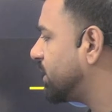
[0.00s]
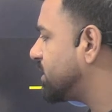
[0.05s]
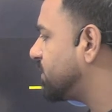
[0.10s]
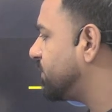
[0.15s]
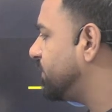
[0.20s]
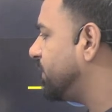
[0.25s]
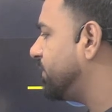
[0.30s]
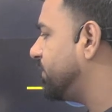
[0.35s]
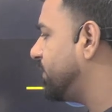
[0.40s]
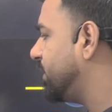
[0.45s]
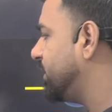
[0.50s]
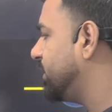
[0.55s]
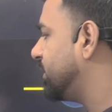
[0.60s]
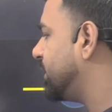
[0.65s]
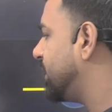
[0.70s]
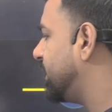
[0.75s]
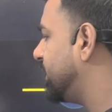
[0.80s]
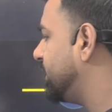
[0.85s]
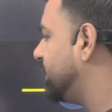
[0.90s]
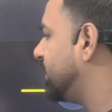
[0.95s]
wavelength
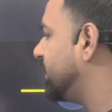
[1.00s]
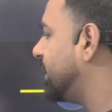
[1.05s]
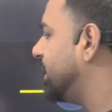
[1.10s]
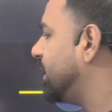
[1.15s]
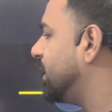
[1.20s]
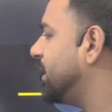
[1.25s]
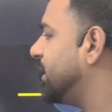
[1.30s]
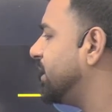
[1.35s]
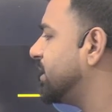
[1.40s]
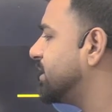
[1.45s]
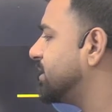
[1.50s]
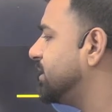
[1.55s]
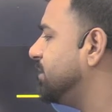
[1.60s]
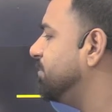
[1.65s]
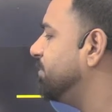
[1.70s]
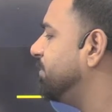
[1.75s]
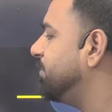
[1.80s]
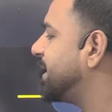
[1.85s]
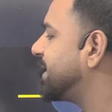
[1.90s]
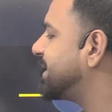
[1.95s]
and the red light has the
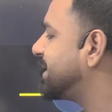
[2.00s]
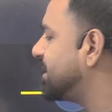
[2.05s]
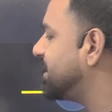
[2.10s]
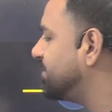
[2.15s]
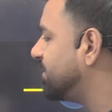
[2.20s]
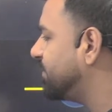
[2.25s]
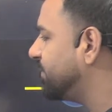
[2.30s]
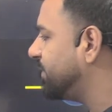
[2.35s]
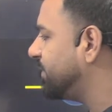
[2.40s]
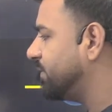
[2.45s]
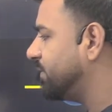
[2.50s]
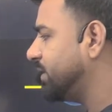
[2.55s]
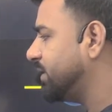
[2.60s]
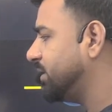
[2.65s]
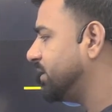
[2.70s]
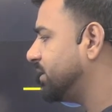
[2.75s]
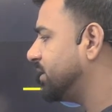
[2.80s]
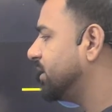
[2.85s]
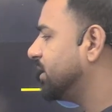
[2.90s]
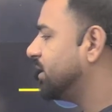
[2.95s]
maximum
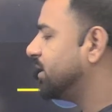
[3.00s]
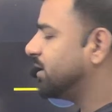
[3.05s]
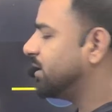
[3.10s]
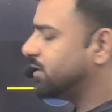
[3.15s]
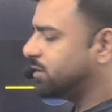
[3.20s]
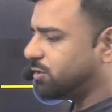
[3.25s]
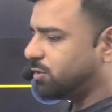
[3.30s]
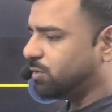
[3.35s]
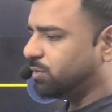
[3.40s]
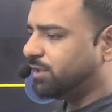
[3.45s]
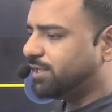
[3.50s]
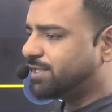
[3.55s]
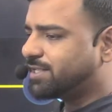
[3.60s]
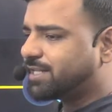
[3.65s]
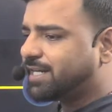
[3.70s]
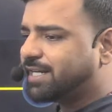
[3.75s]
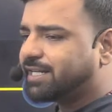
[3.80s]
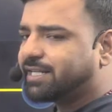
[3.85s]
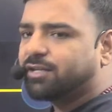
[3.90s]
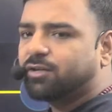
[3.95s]
wavelength. So the
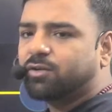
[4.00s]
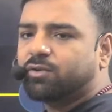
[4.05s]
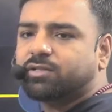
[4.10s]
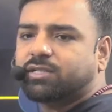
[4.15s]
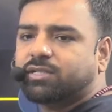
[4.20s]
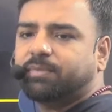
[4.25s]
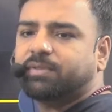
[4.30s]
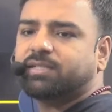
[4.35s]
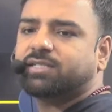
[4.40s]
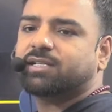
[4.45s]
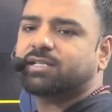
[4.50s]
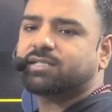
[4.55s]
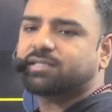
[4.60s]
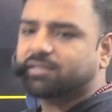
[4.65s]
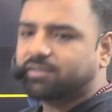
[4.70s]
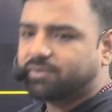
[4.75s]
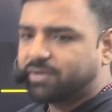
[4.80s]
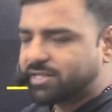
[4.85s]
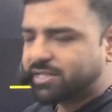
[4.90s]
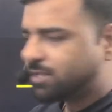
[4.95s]
scattering concept is just
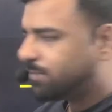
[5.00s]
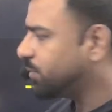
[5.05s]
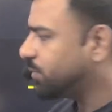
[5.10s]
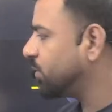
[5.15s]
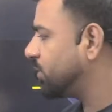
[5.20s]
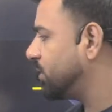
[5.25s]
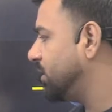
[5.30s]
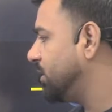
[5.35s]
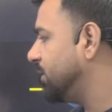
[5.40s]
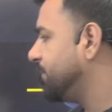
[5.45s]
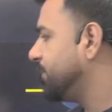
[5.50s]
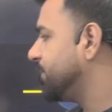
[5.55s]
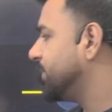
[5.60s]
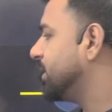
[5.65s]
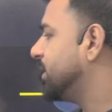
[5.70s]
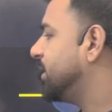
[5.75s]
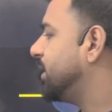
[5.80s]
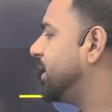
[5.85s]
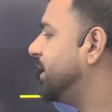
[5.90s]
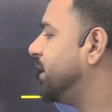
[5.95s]
reciprocal,
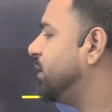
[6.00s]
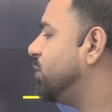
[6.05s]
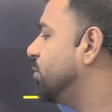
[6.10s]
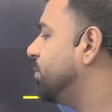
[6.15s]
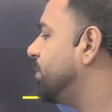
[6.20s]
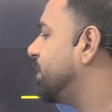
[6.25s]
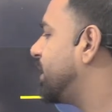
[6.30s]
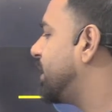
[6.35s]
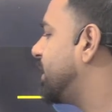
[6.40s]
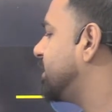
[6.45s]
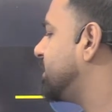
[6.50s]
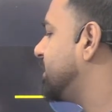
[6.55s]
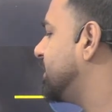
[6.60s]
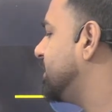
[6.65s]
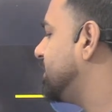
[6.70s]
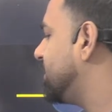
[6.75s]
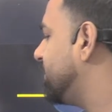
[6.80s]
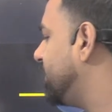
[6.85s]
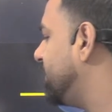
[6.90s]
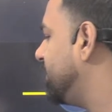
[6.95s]
and human eye
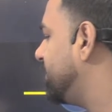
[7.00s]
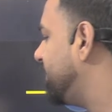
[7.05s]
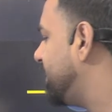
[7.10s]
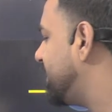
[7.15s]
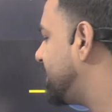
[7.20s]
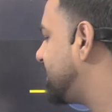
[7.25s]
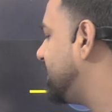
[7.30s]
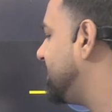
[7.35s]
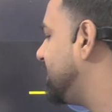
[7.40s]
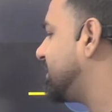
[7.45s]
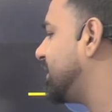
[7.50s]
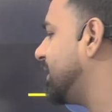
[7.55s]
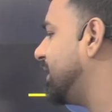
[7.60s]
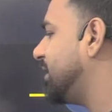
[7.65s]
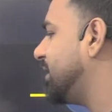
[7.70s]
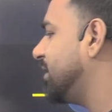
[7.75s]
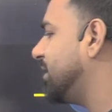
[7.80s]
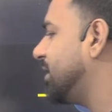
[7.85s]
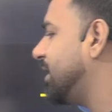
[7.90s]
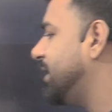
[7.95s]
sensitivity makes the
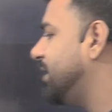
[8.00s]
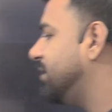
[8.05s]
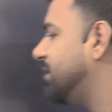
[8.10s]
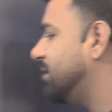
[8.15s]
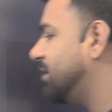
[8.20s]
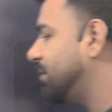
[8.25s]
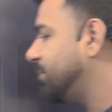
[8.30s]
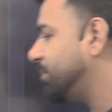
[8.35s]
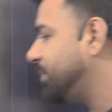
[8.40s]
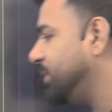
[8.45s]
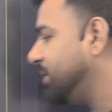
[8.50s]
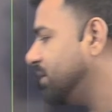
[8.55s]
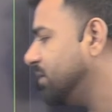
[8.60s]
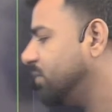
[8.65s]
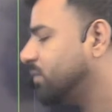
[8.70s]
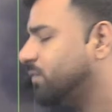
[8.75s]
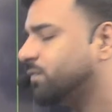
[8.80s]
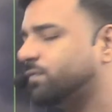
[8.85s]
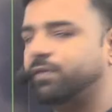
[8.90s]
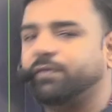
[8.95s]
scattered light appear
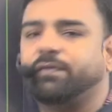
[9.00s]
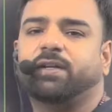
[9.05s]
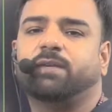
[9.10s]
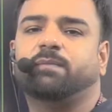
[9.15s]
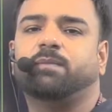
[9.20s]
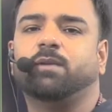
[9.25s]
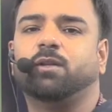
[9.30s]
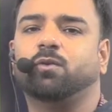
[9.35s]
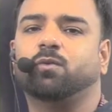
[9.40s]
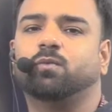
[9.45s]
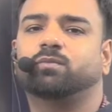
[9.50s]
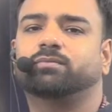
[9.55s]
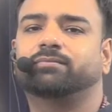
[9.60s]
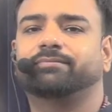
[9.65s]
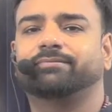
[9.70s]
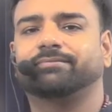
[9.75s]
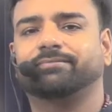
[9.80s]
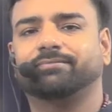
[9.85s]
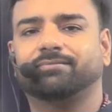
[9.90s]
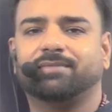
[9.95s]
vivid blue.
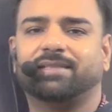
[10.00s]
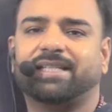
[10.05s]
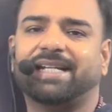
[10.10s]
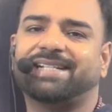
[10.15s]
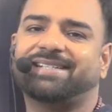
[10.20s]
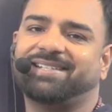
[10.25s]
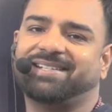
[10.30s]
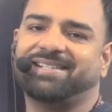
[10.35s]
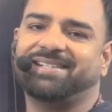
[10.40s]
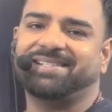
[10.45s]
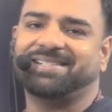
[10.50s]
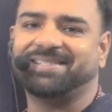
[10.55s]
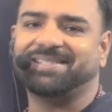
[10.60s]
That's the reason.